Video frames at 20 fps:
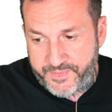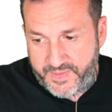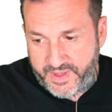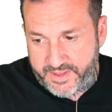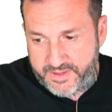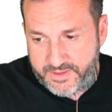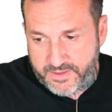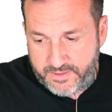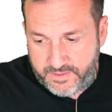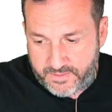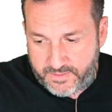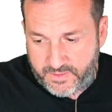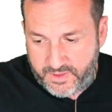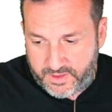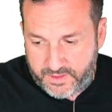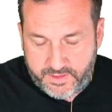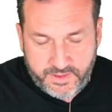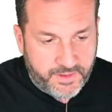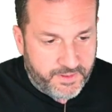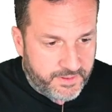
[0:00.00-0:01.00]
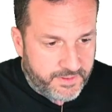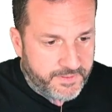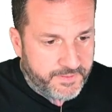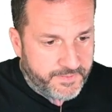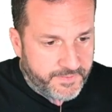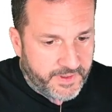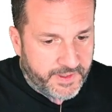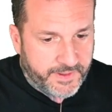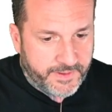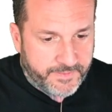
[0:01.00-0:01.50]
things will look
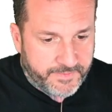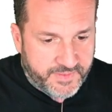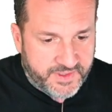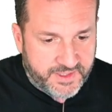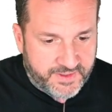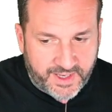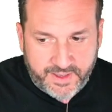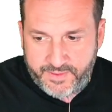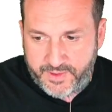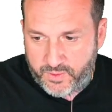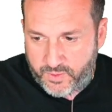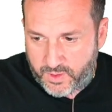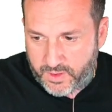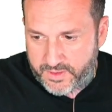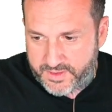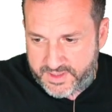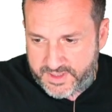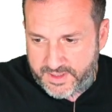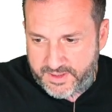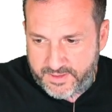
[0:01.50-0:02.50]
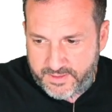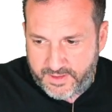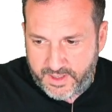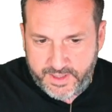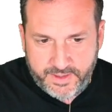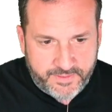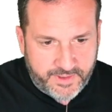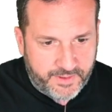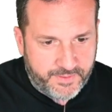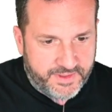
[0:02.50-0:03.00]
um, slightly worse,
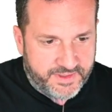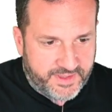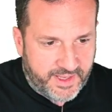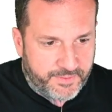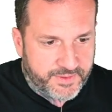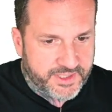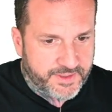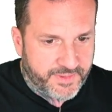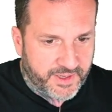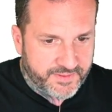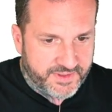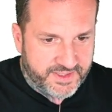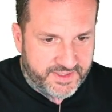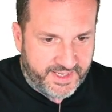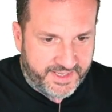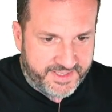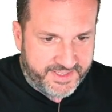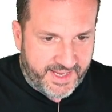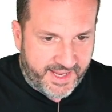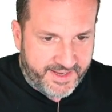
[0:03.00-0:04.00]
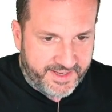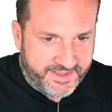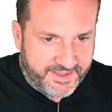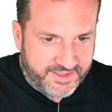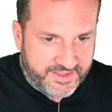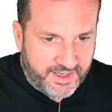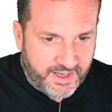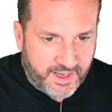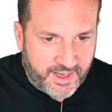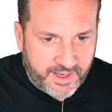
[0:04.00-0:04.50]
right? That was that was about six
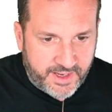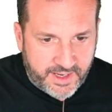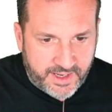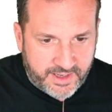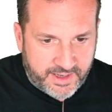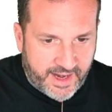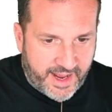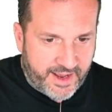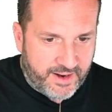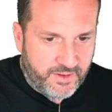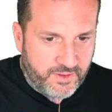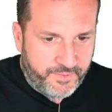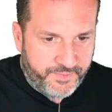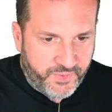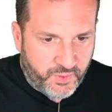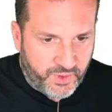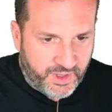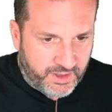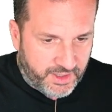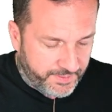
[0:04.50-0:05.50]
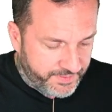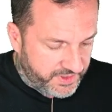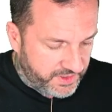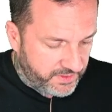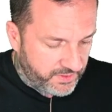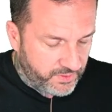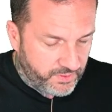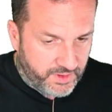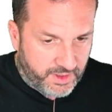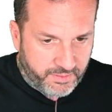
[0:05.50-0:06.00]
seconds, and now we are up
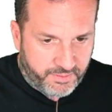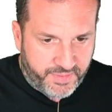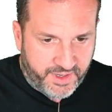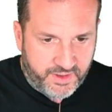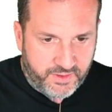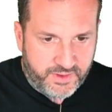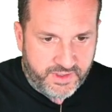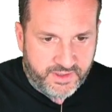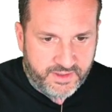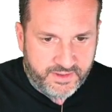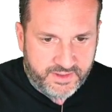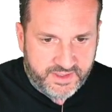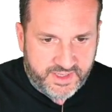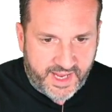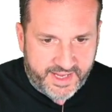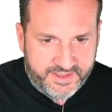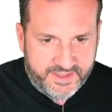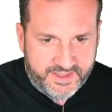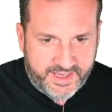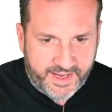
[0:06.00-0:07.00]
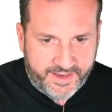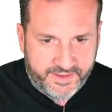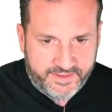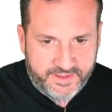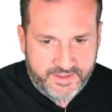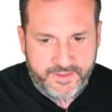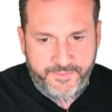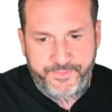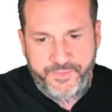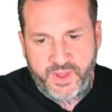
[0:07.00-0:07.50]
to about 10
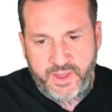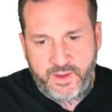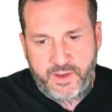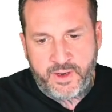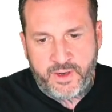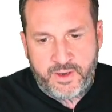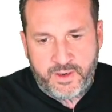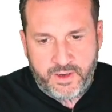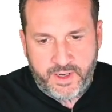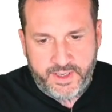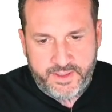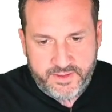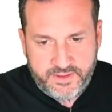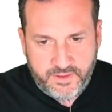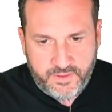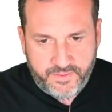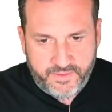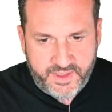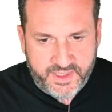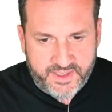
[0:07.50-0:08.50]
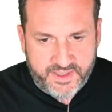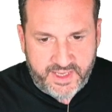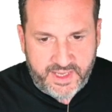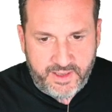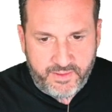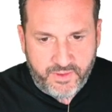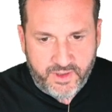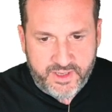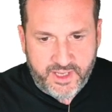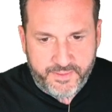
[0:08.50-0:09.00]
seconds, right? So this
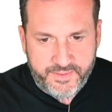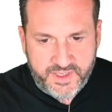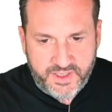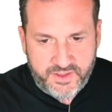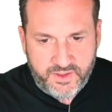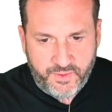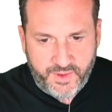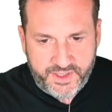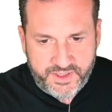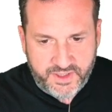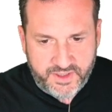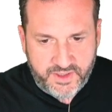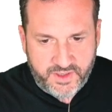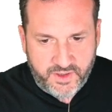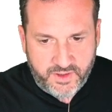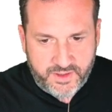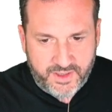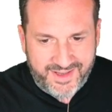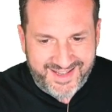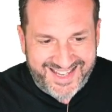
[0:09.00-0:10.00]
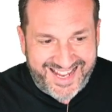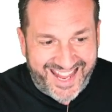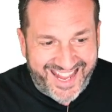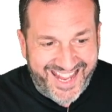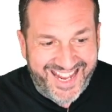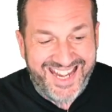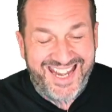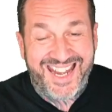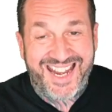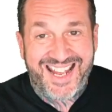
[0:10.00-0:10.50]
key lookup situation took
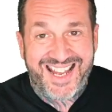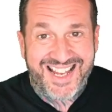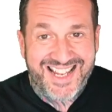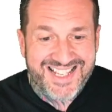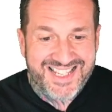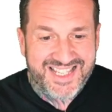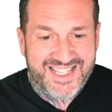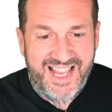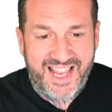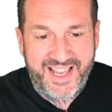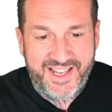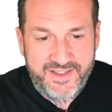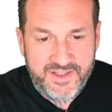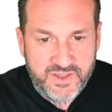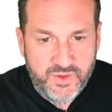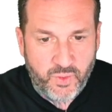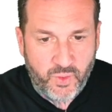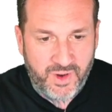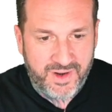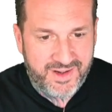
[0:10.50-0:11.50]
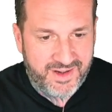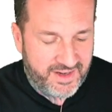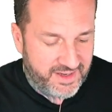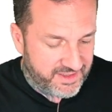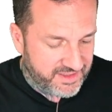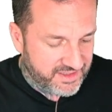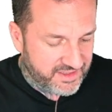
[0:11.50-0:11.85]
10 seconds, one